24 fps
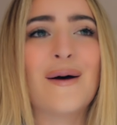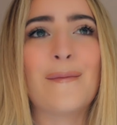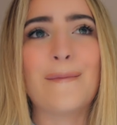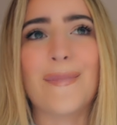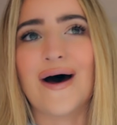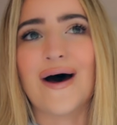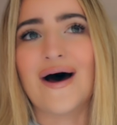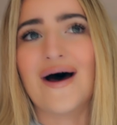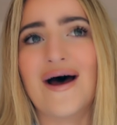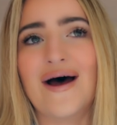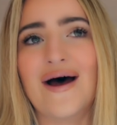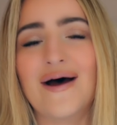
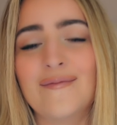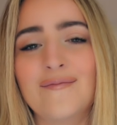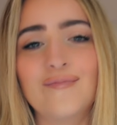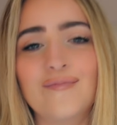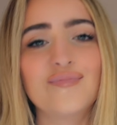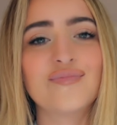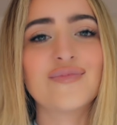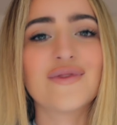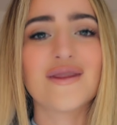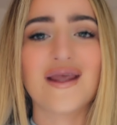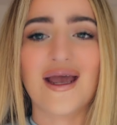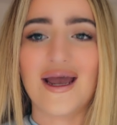
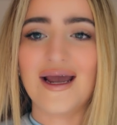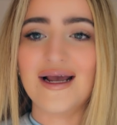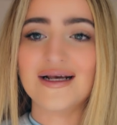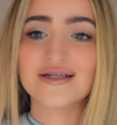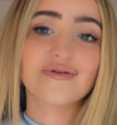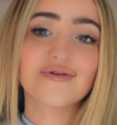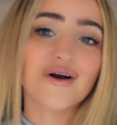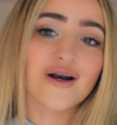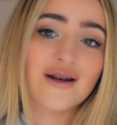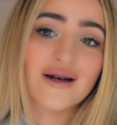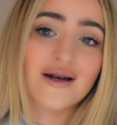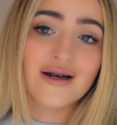But yeah,
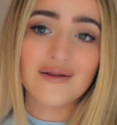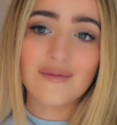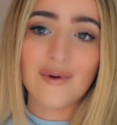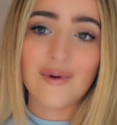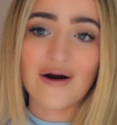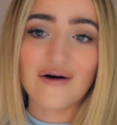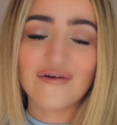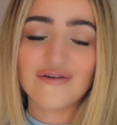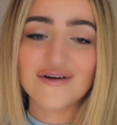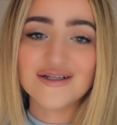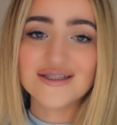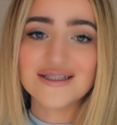he's running the
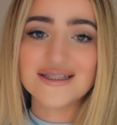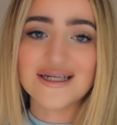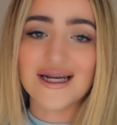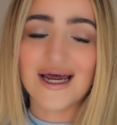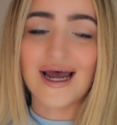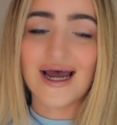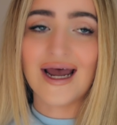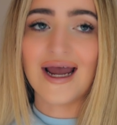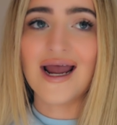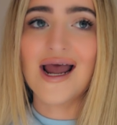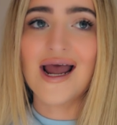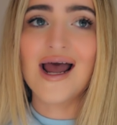marathon
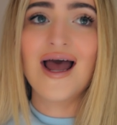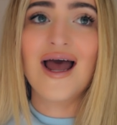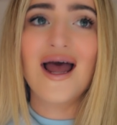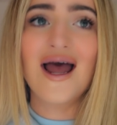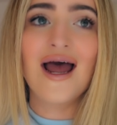today.